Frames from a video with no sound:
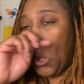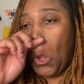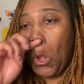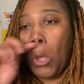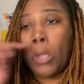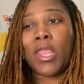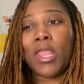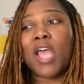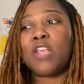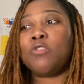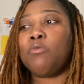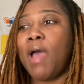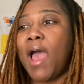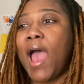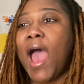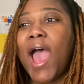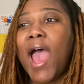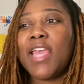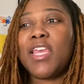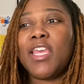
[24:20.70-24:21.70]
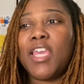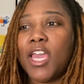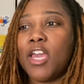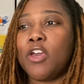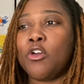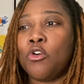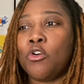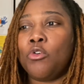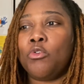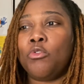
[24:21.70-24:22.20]
that's why I
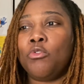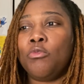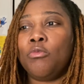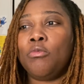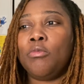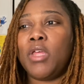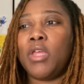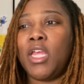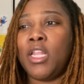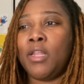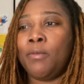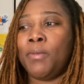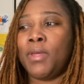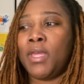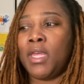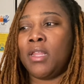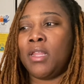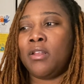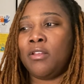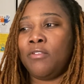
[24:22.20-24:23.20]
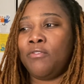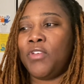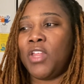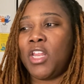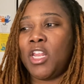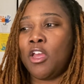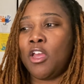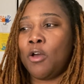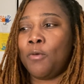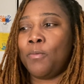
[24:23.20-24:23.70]
giggled in the beginning of the
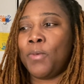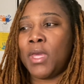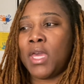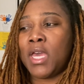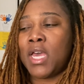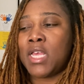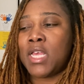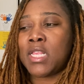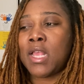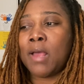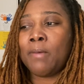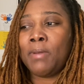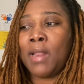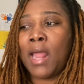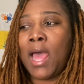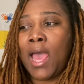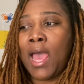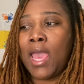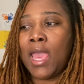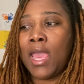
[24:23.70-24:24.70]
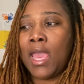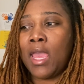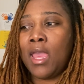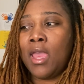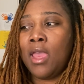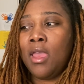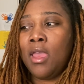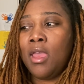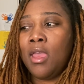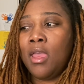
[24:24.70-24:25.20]
video, because I'm like,
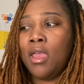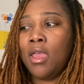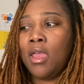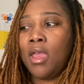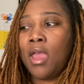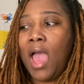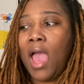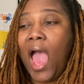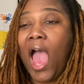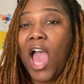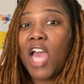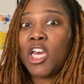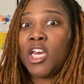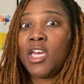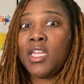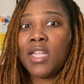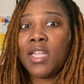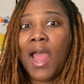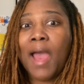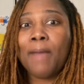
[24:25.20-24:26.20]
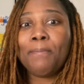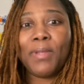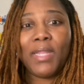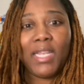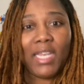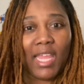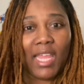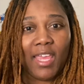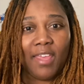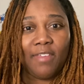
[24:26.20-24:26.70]
I could not
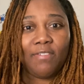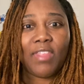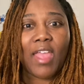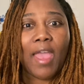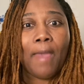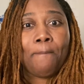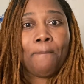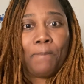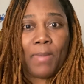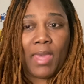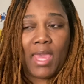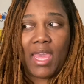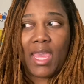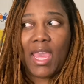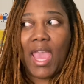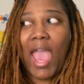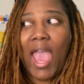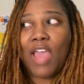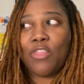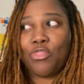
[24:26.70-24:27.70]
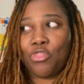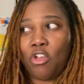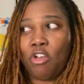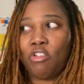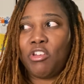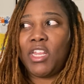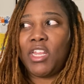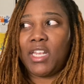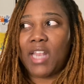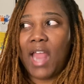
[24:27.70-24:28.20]
believe that me at
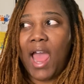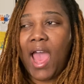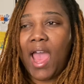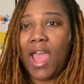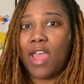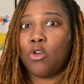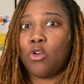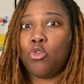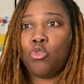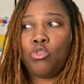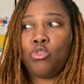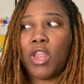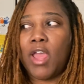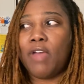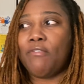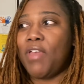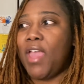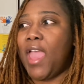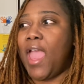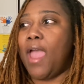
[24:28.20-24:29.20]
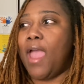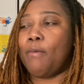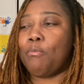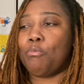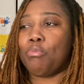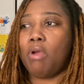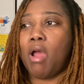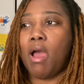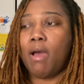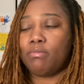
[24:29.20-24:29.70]
39, who never had
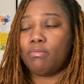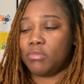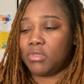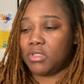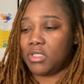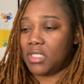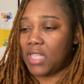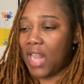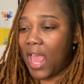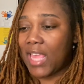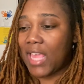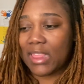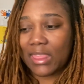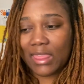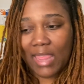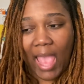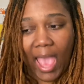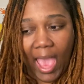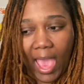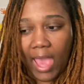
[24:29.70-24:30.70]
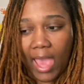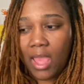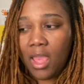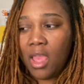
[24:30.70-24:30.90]
problems like that